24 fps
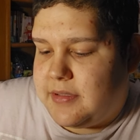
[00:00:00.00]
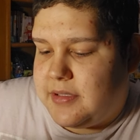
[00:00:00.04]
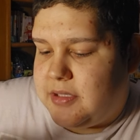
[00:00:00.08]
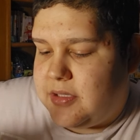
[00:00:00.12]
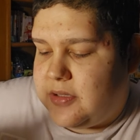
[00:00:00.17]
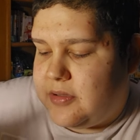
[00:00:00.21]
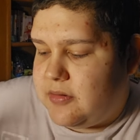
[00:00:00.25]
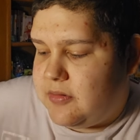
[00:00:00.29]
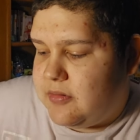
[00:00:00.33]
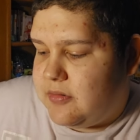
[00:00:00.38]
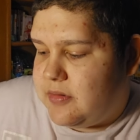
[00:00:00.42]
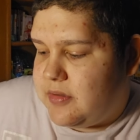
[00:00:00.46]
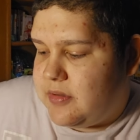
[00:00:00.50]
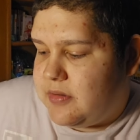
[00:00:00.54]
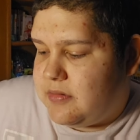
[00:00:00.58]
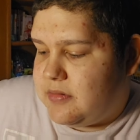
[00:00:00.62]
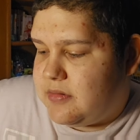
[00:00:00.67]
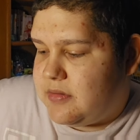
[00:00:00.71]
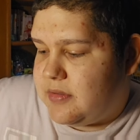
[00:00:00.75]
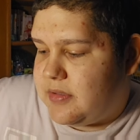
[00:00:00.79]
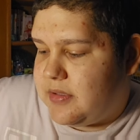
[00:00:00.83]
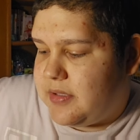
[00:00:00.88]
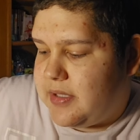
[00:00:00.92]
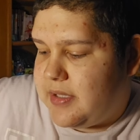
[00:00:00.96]
you
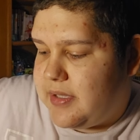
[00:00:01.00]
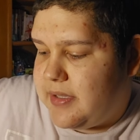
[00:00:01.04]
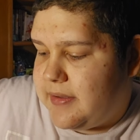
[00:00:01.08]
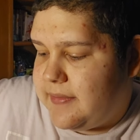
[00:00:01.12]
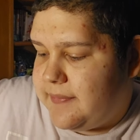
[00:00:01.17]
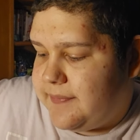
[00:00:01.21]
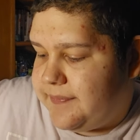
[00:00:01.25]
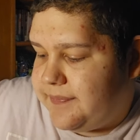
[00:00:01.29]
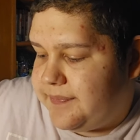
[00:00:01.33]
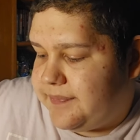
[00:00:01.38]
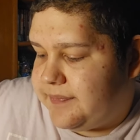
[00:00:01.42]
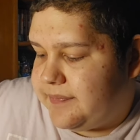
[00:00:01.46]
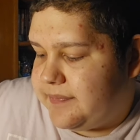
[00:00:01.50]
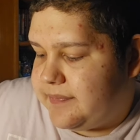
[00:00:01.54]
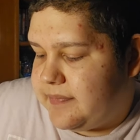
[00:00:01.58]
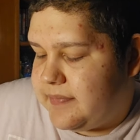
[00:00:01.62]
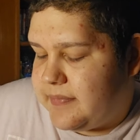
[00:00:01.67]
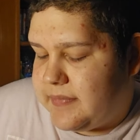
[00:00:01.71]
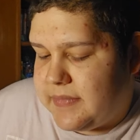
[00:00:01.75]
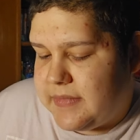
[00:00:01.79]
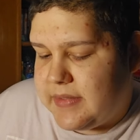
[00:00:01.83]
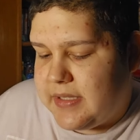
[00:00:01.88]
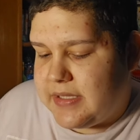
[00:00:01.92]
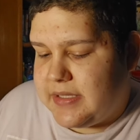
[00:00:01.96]
usually
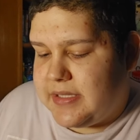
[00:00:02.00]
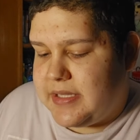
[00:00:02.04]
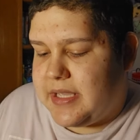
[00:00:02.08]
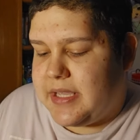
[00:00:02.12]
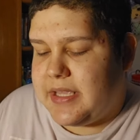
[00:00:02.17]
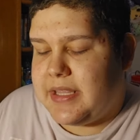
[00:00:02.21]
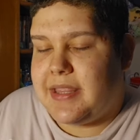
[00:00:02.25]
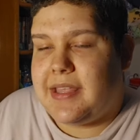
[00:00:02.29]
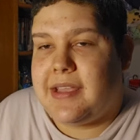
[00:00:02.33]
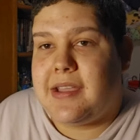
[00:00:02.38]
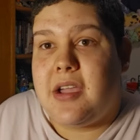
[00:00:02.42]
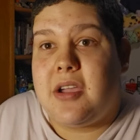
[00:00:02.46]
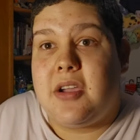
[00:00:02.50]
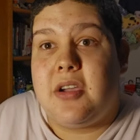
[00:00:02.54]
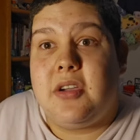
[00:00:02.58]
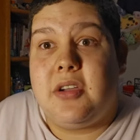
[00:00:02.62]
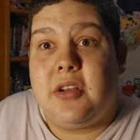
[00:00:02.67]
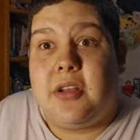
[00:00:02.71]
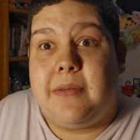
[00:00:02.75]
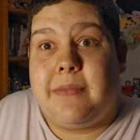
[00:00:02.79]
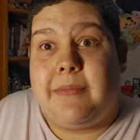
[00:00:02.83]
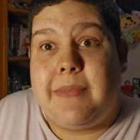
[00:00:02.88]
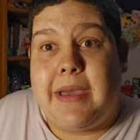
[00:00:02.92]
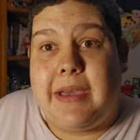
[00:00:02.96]
need a
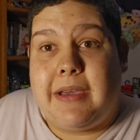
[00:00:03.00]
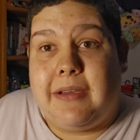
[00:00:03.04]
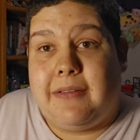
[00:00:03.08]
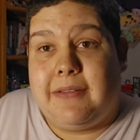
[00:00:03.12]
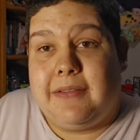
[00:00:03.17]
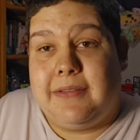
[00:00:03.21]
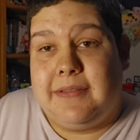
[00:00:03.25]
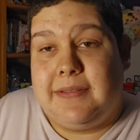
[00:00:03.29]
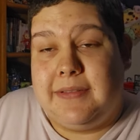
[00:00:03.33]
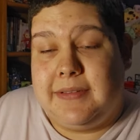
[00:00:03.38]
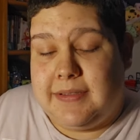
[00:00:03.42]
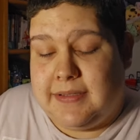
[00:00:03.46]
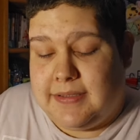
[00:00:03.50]
good amount.